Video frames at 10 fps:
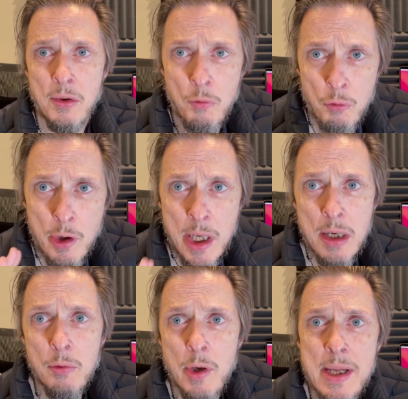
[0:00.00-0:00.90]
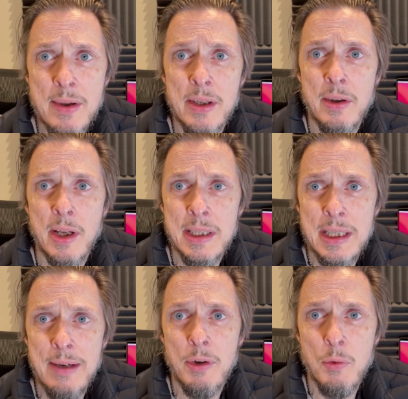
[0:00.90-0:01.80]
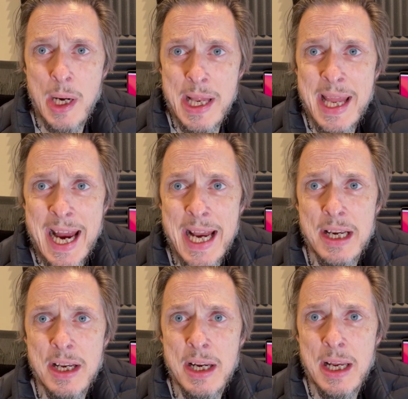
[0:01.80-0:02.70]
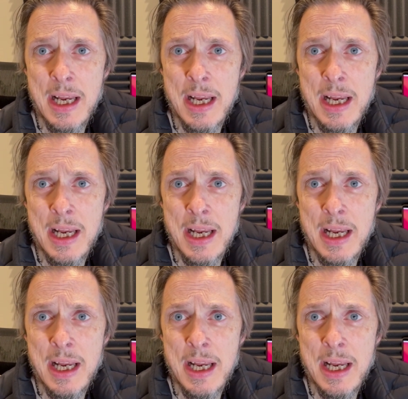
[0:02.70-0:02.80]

the real reason that Given When Then